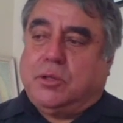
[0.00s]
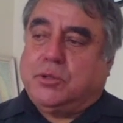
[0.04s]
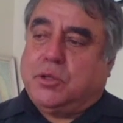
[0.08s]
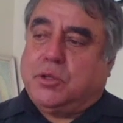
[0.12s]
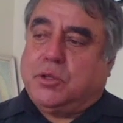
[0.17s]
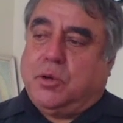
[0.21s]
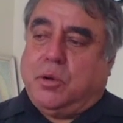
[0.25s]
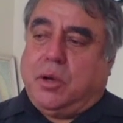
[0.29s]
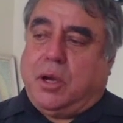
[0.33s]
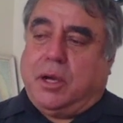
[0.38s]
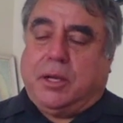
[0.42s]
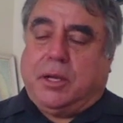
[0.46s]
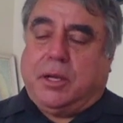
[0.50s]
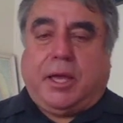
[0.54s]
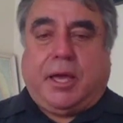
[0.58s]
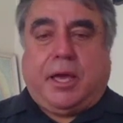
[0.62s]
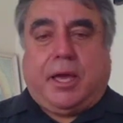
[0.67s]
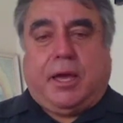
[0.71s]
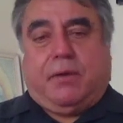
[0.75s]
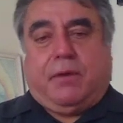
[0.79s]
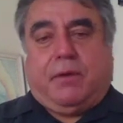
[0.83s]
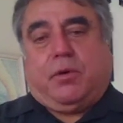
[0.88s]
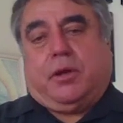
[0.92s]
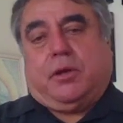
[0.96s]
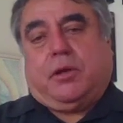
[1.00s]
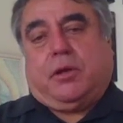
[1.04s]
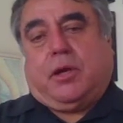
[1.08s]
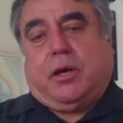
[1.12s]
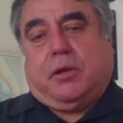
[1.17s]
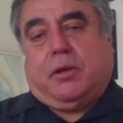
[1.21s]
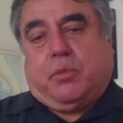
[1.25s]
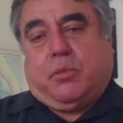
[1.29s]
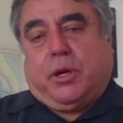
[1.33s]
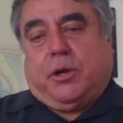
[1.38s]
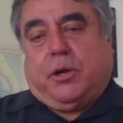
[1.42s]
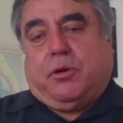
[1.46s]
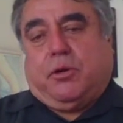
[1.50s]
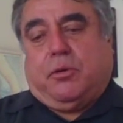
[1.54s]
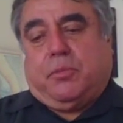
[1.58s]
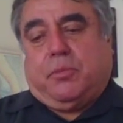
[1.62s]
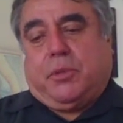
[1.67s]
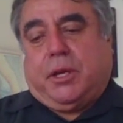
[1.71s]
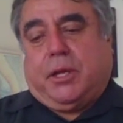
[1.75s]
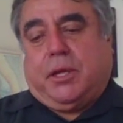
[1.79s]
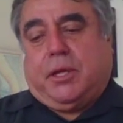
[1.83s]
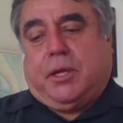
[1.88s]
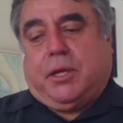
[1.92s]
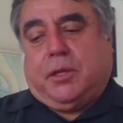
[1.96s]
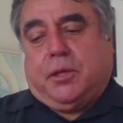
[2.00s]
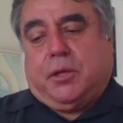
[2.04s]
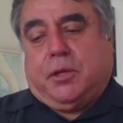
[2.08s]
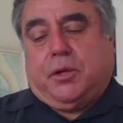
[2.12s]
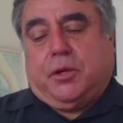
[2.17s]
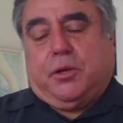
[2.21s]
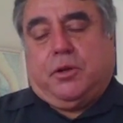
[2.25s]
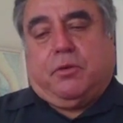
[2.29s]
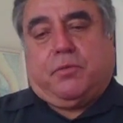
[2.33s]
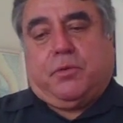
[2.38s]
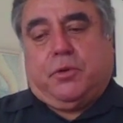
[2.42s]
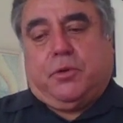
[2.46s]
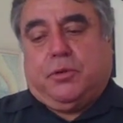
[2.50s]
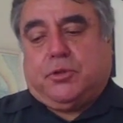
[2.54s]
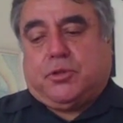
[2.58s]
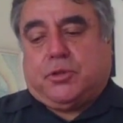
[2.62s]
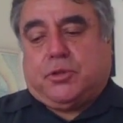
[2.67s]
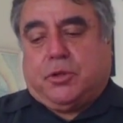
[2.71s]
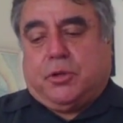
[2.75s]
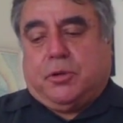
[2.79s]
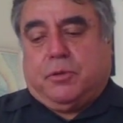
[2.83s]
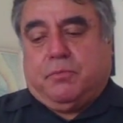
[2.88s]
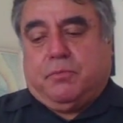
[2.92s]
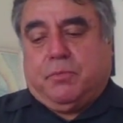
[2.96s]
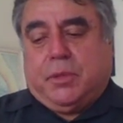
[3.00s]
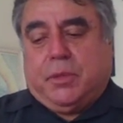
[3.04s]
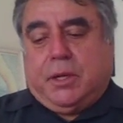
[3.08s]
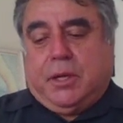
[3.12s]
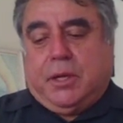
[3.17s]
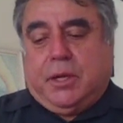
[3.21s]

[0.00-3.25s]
Also, I'm going to have on Buen Hombre in the near future,